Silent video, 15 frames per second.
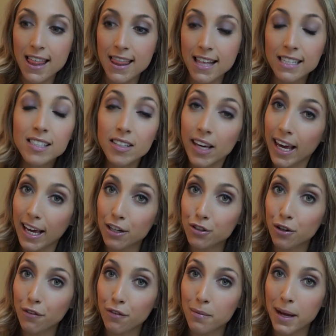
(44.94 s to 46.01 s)
This
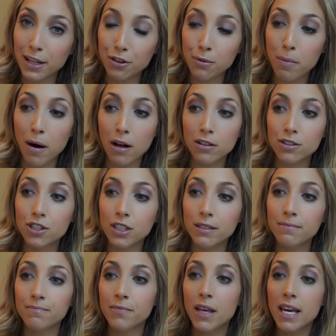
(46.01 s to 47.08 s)
candle from
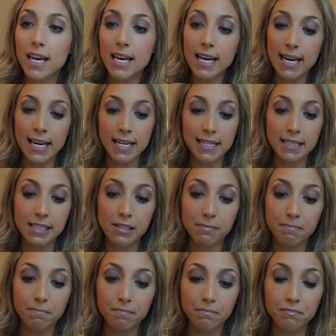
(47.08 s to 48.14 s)
Anthropology is
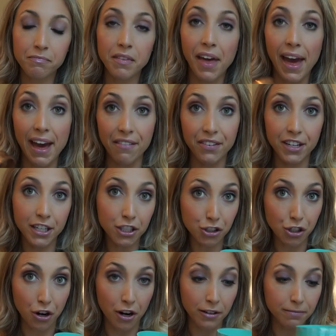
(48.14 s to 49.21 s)
Heaven in a
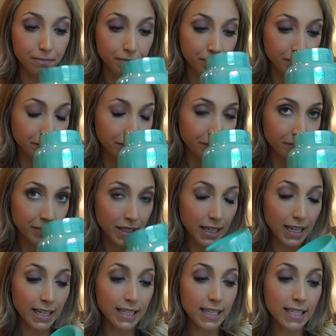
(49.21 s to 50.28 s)
Jar.
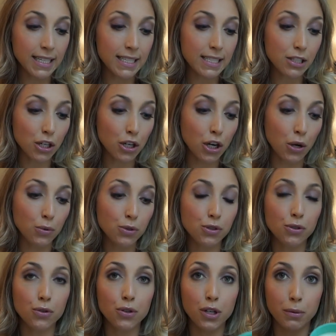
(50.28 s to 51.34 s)
It is
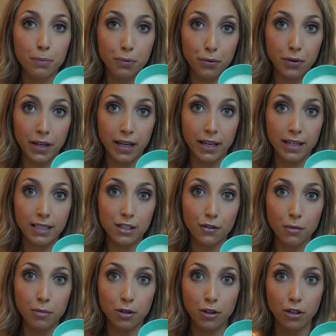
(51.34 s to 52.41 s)
Coastal Capri. It's
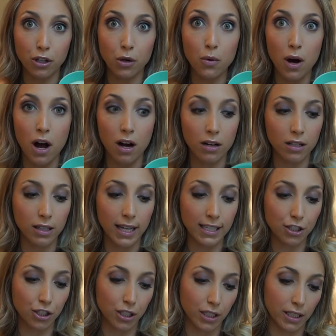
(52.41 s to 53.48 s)
from their Aloha
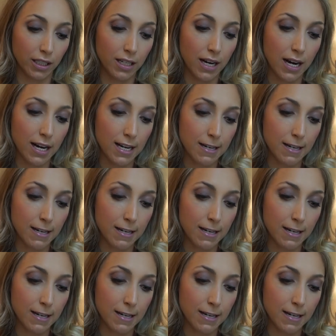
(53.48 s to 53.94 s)
collection.